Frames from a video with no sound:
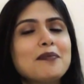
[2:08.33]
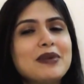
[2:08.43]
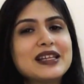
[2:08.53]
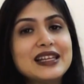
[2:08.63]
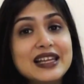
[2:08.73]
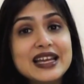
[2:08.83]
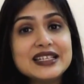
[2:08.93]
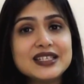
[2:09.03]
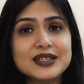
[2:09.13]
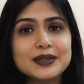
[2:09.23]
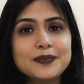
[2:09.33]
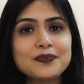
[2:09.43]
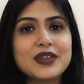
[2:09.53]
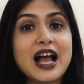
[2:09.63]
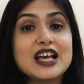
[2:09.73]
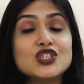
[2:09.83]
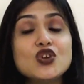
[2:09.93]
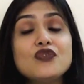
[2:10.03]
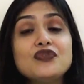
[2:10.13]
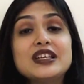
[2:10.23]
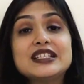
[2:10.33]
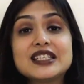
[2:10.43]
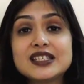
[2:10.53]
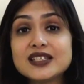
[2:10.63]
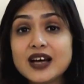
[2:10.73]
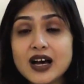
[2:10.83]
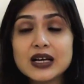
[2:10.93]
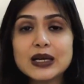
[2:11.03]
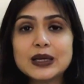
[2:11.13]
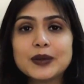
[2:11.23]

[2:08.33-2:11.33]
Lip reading: But later, as you feel stuck,